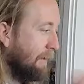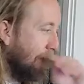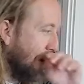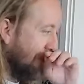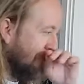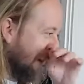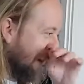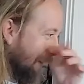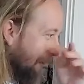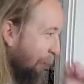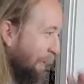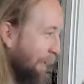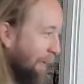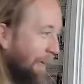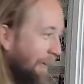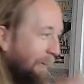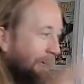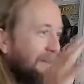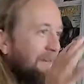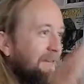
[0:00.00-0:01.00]
And my whole
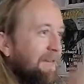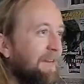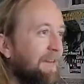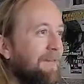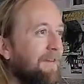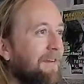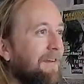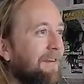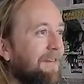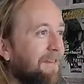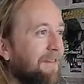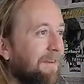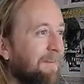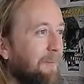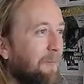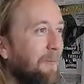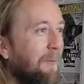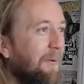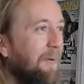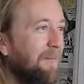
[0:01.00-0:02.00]
holistic thing is like,
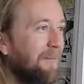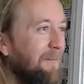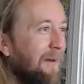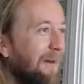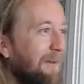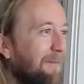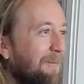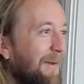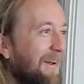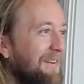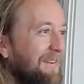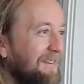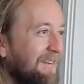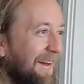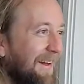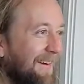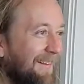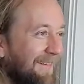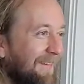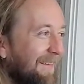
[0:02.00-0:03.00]
the world is a better place
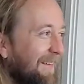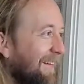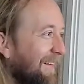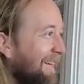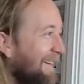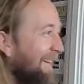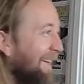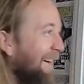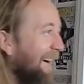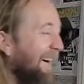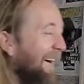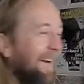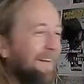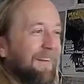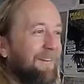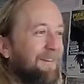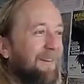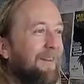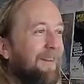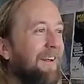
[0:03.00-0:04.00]
now.
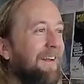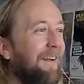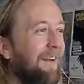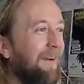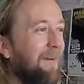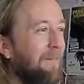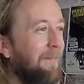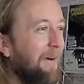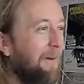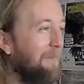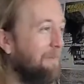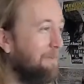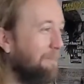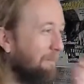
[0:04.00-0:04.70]
That's all I care about.